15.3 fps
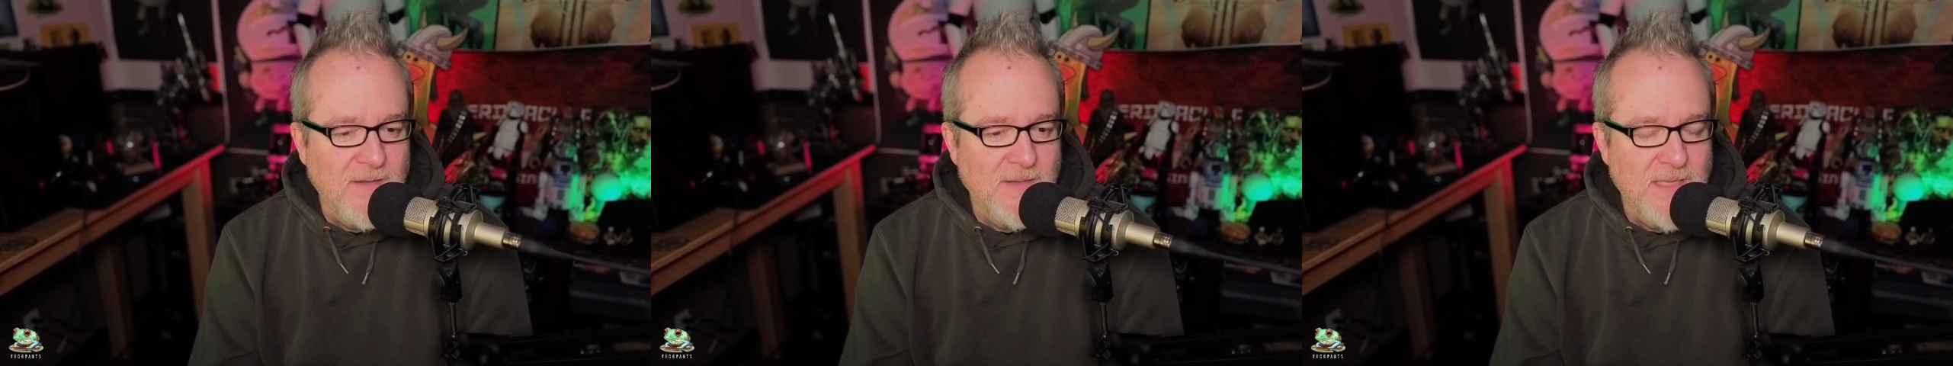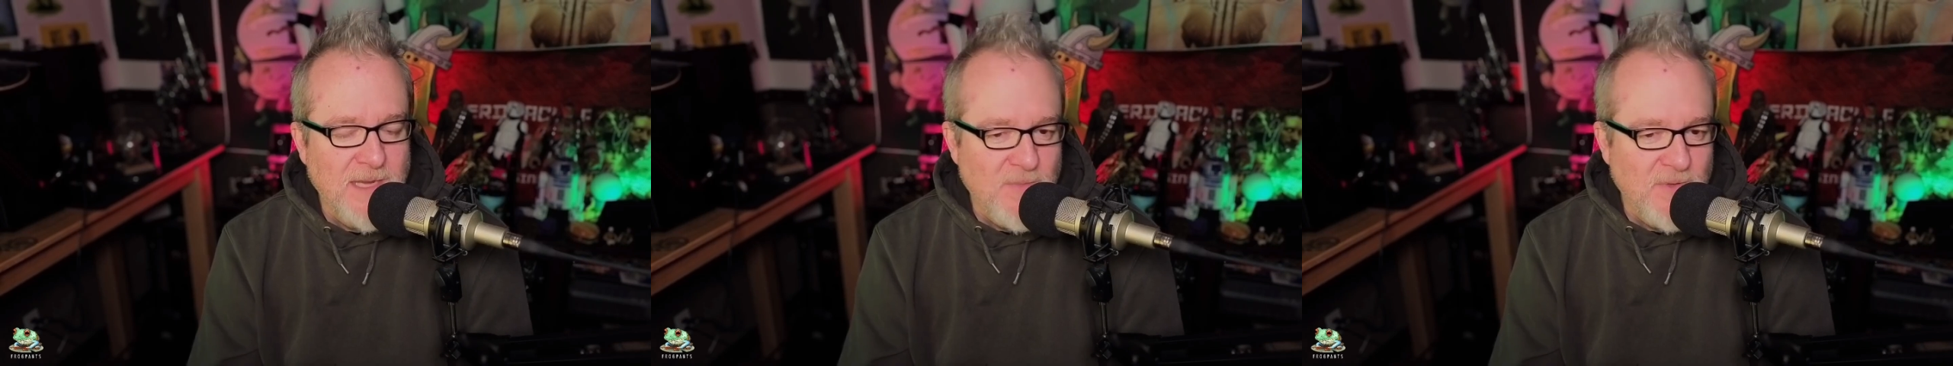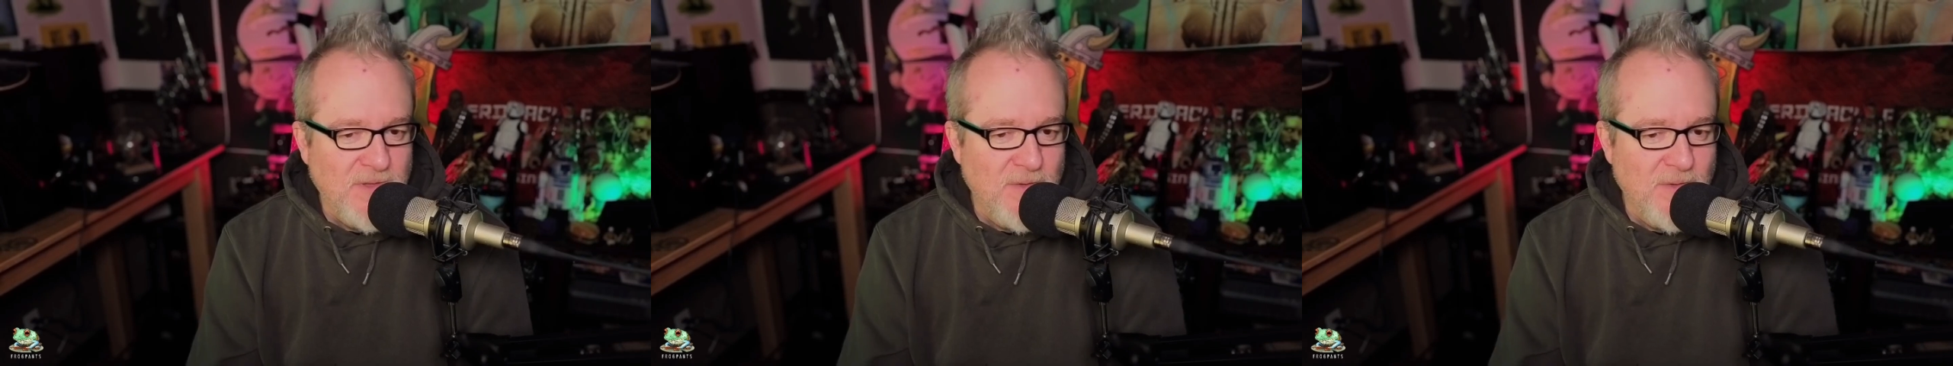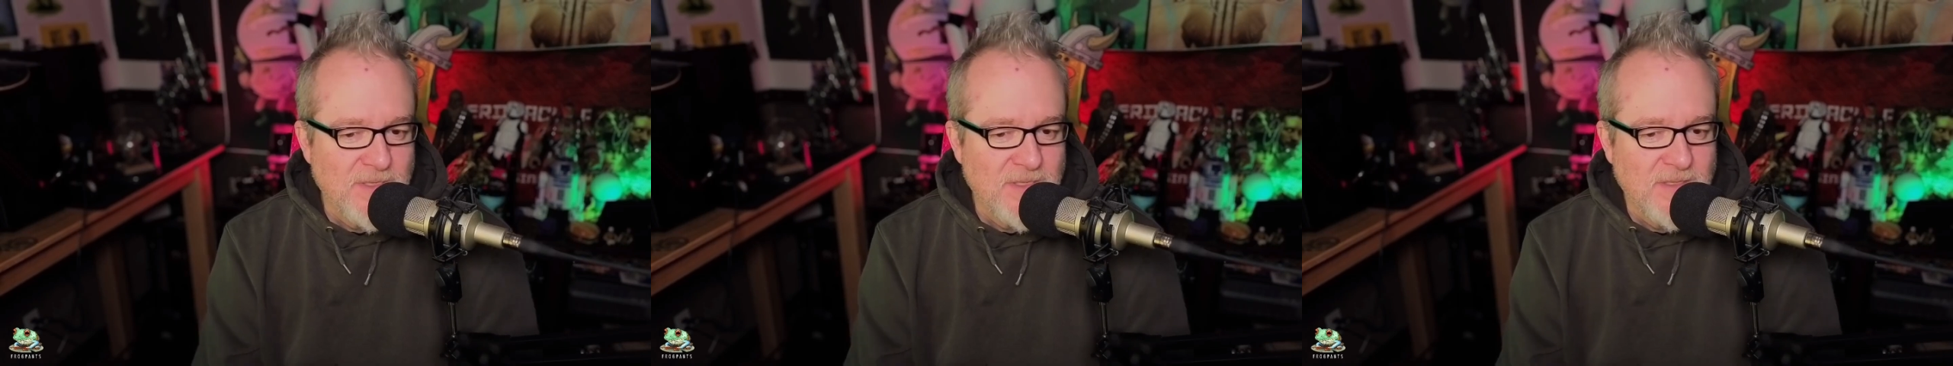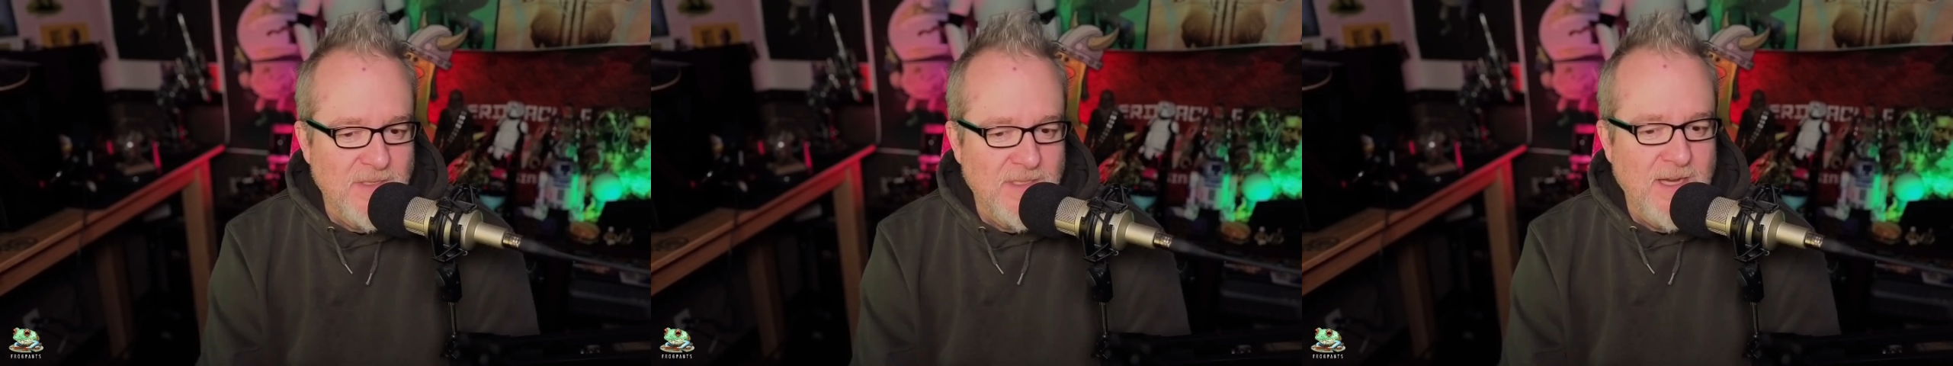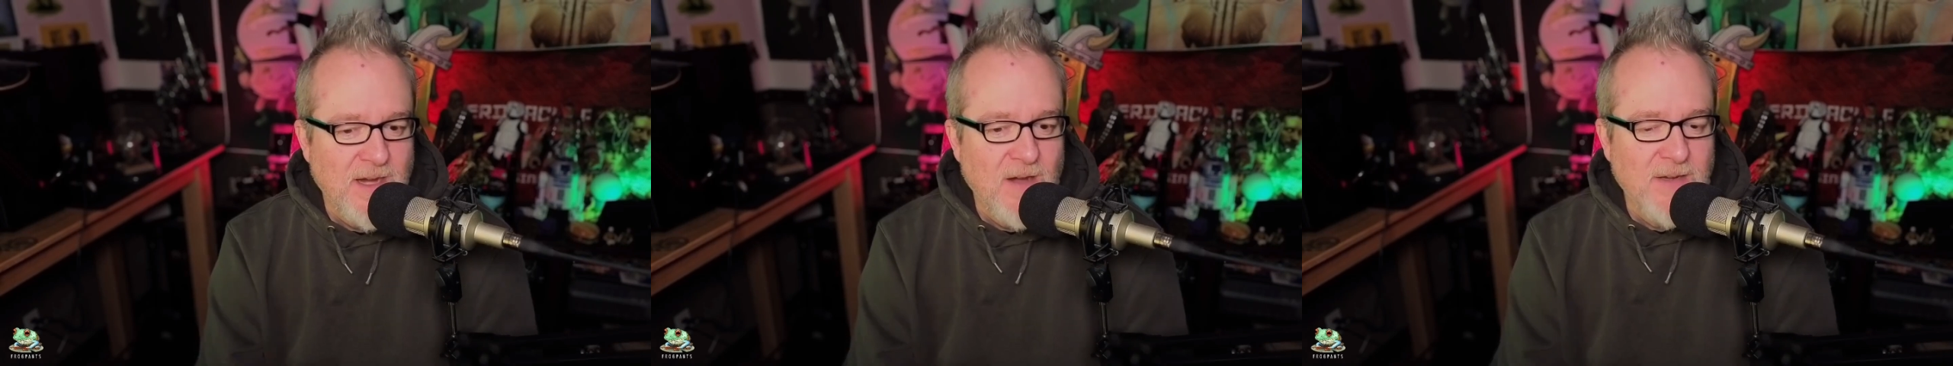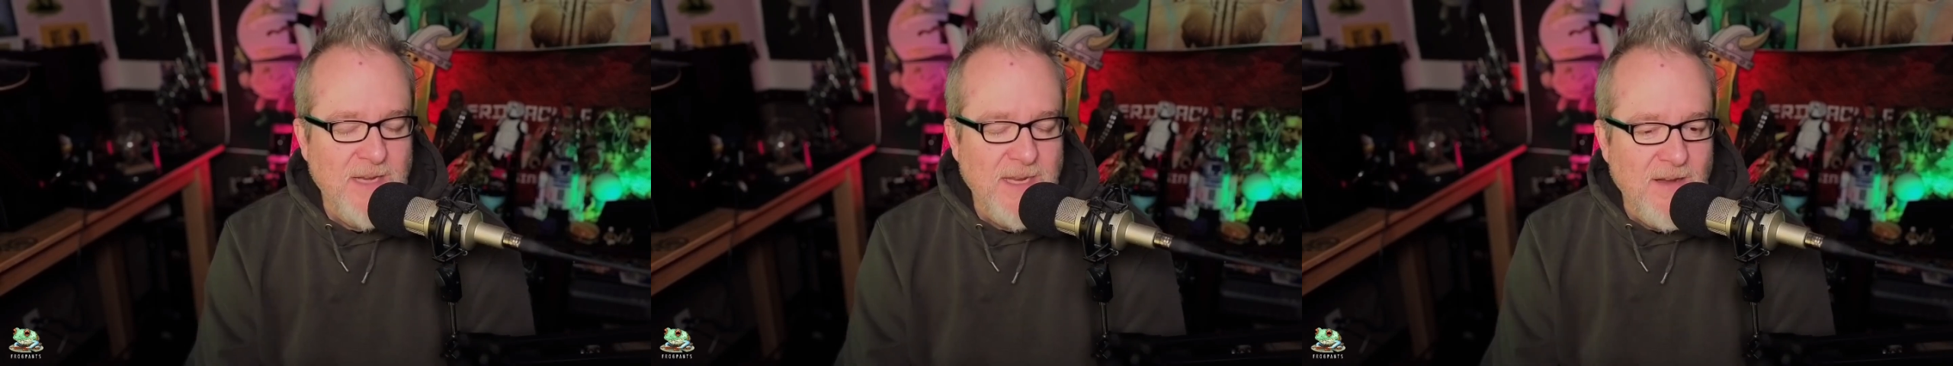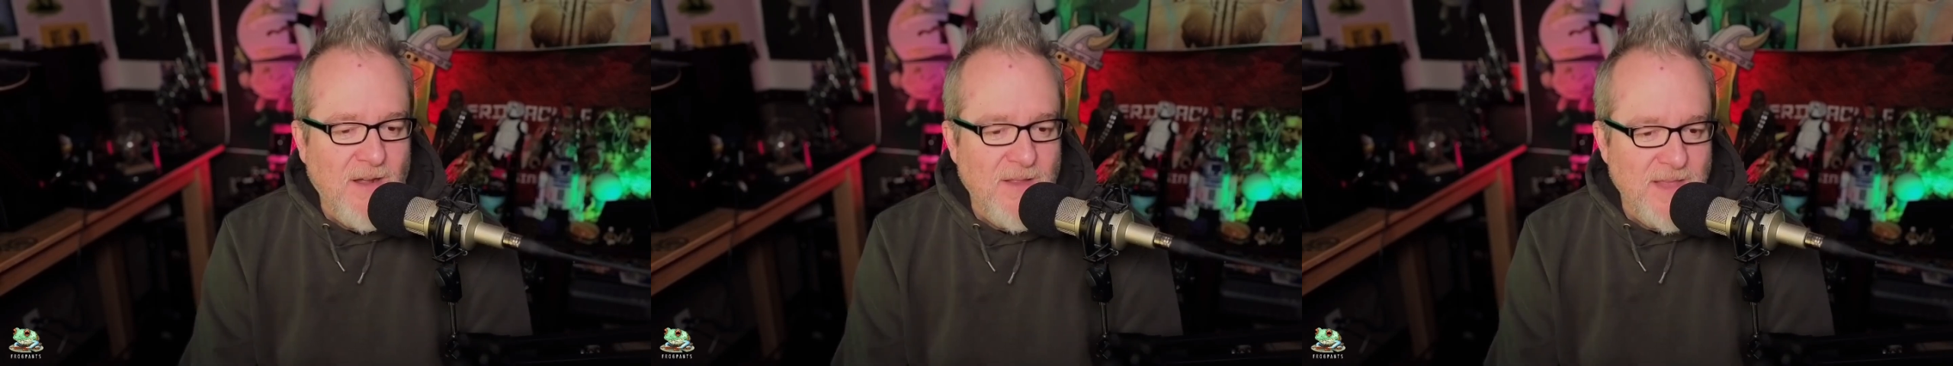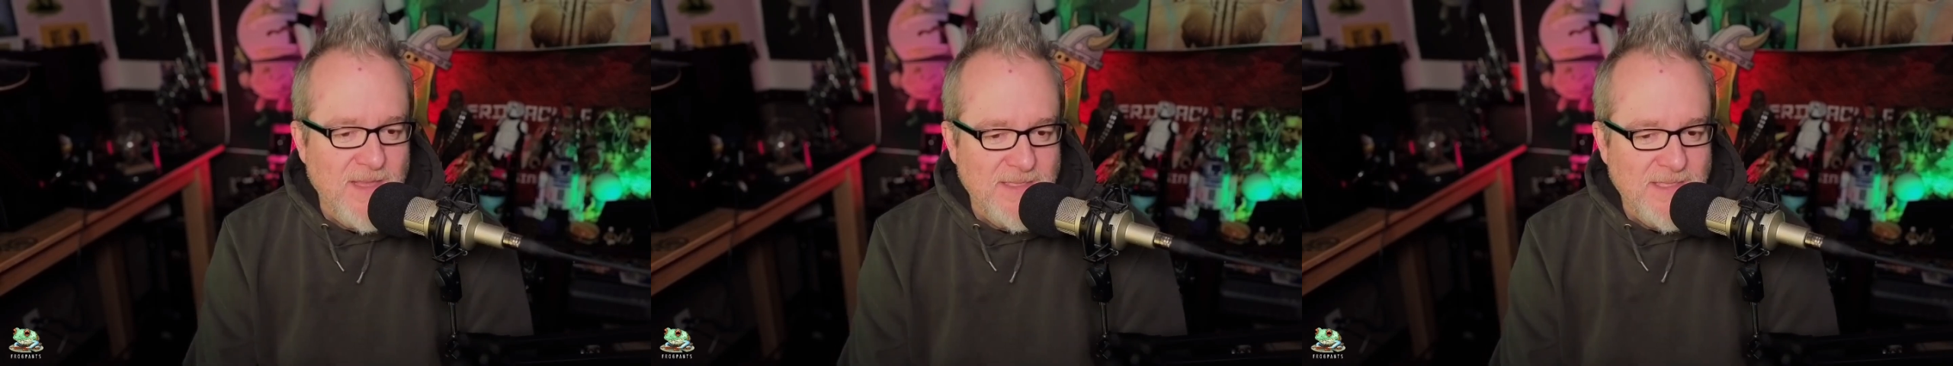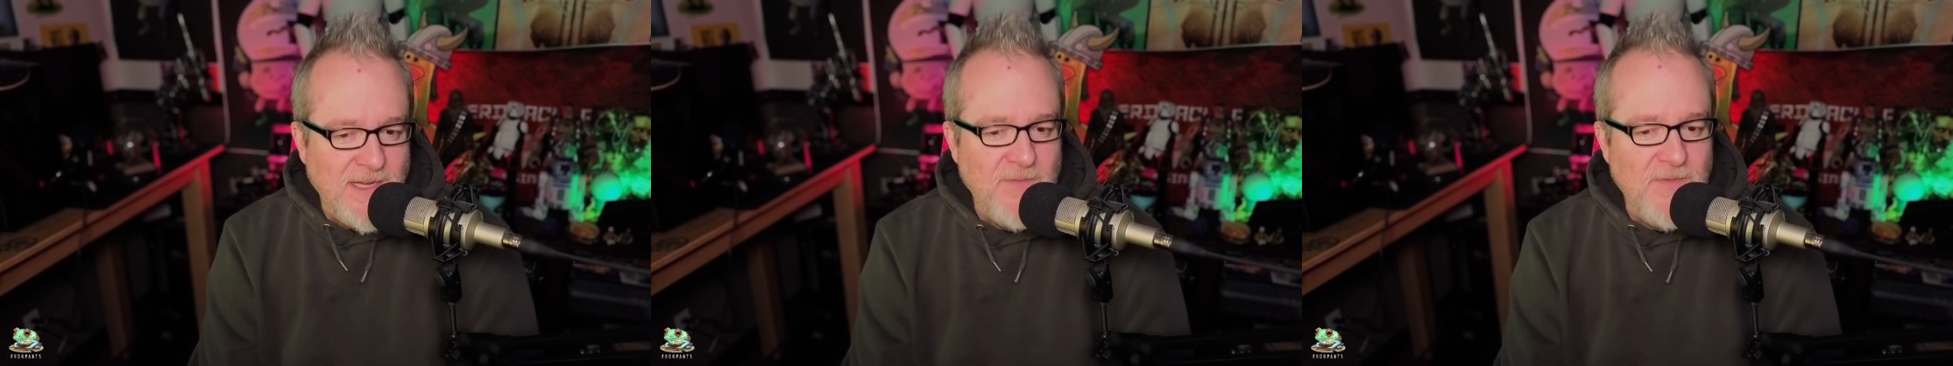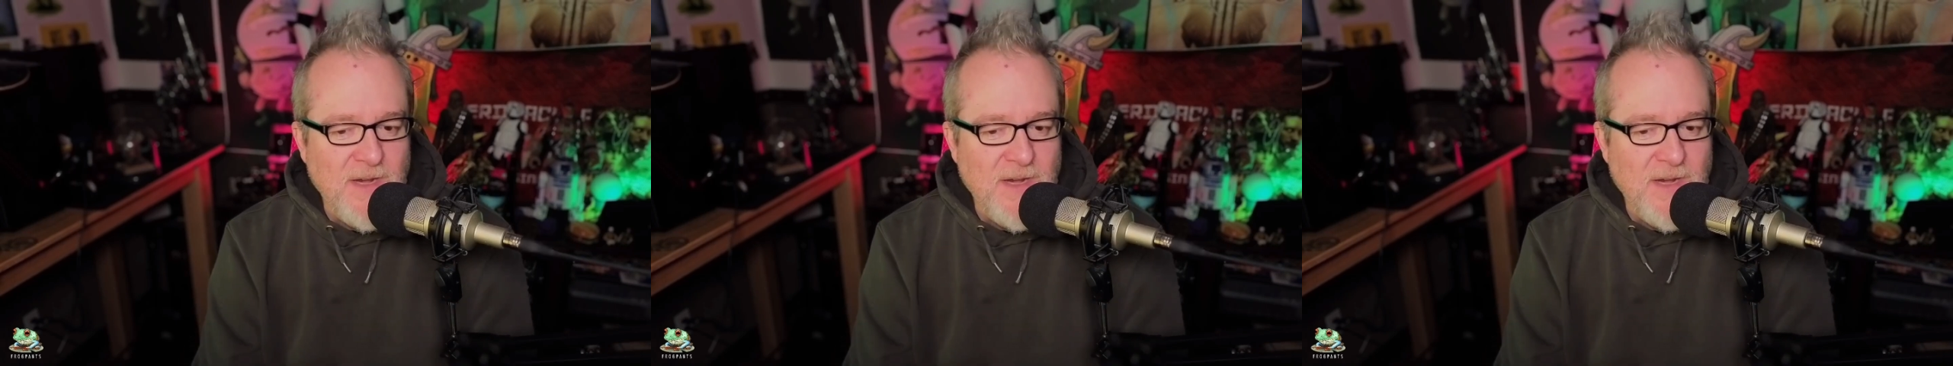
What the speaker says: Same with the original CRT, all that stuff.